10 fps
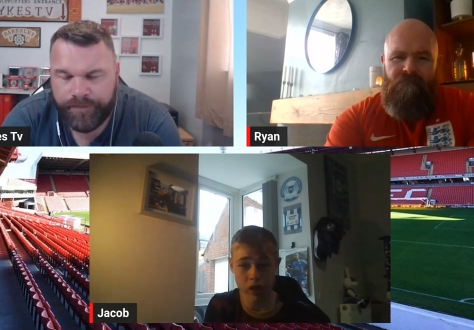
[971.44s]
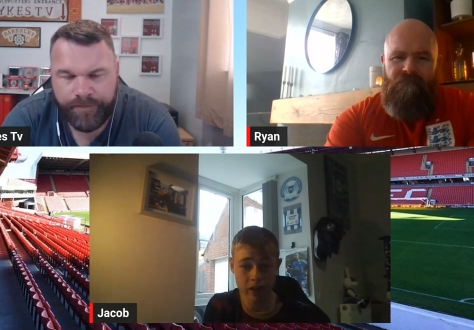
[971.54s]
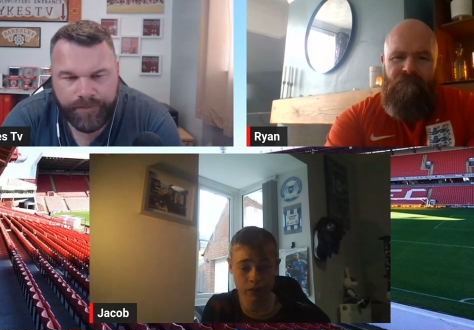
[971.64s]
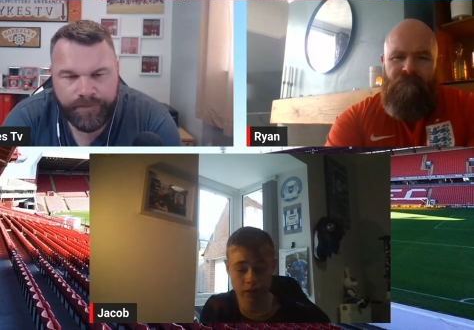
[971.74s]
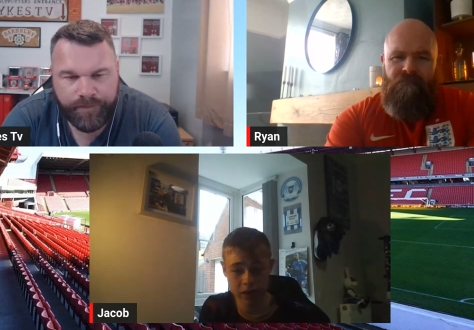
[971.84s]

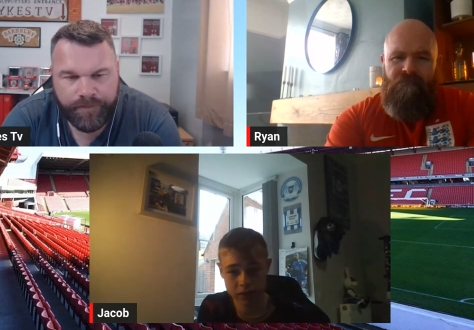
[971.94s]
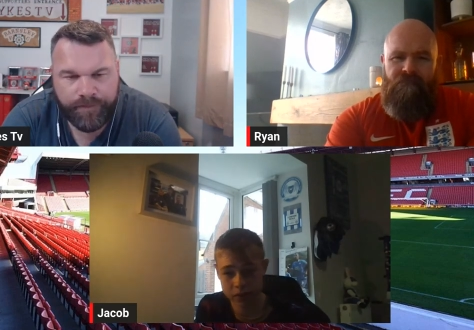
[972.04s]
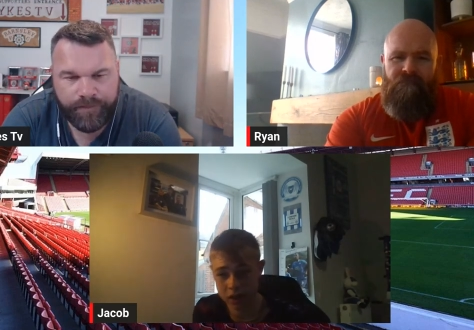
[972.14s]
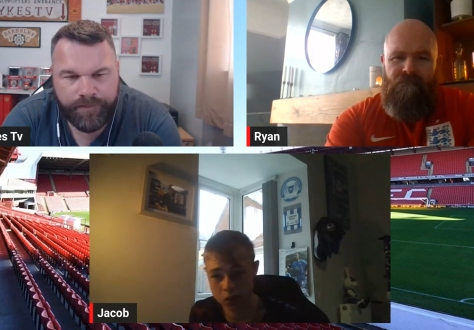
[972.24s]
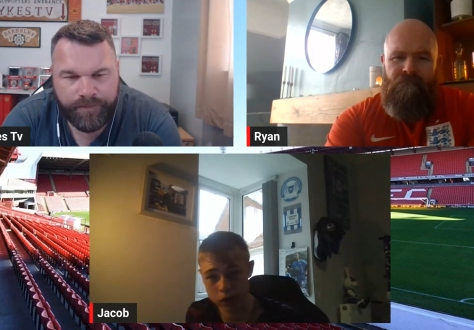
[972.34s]
Speaker 1: every day
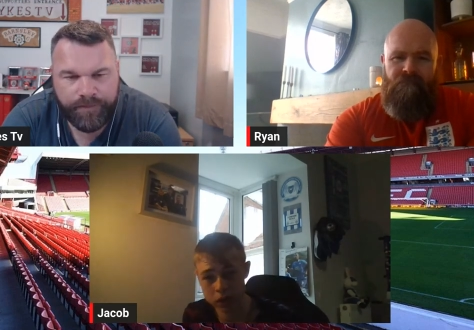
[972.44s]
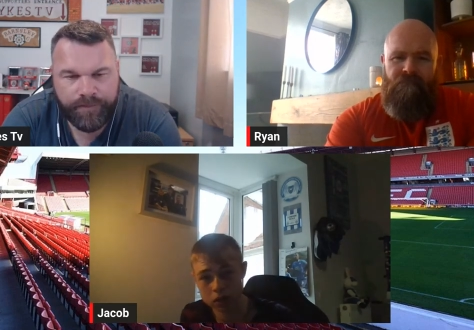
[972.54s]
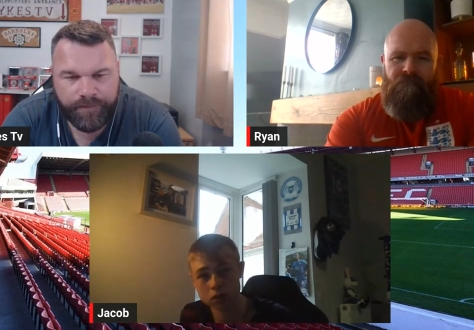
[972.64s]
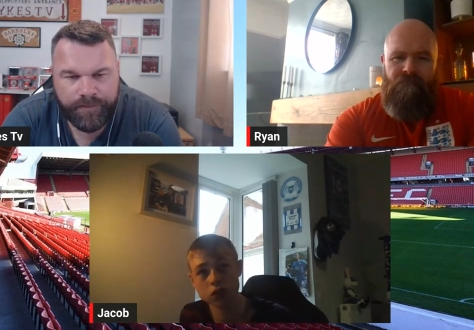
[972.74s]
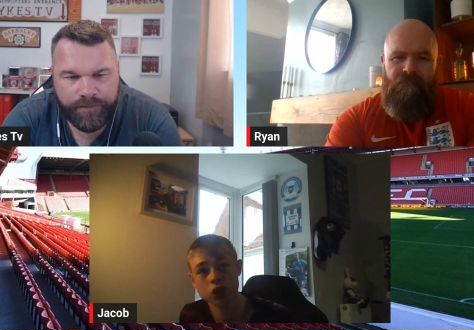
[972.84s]
of the week.
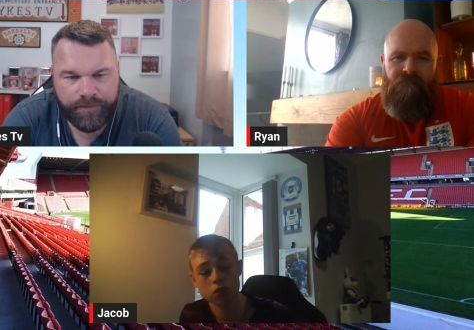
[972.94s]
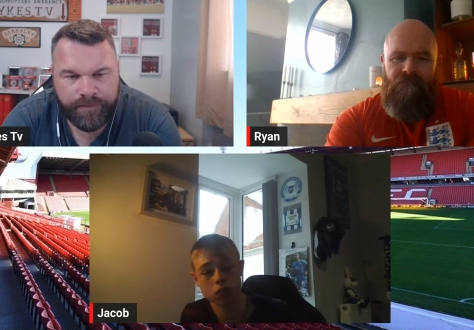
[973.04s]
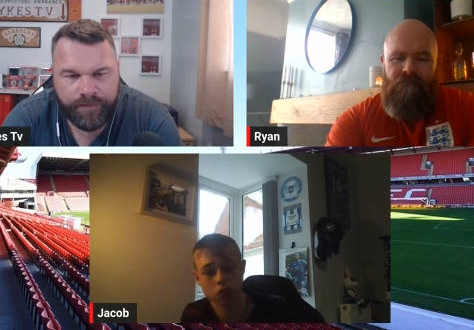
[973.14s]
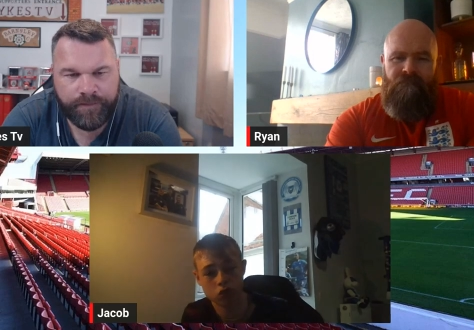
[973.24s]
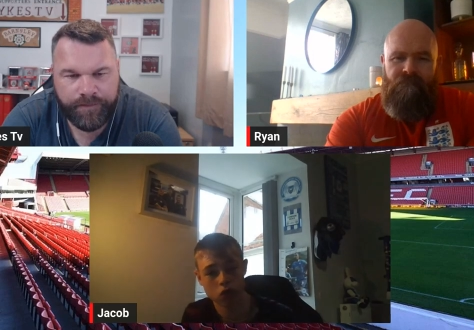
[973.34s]

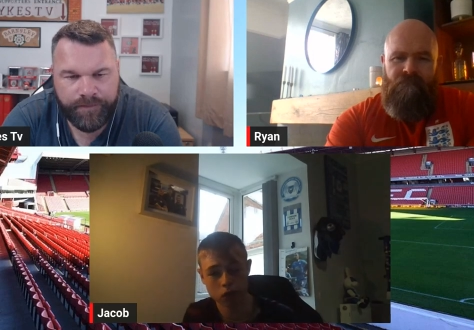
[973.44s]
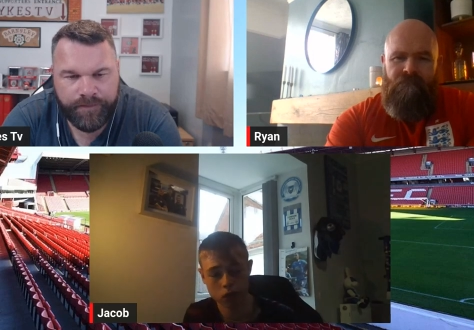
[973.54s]
Because tough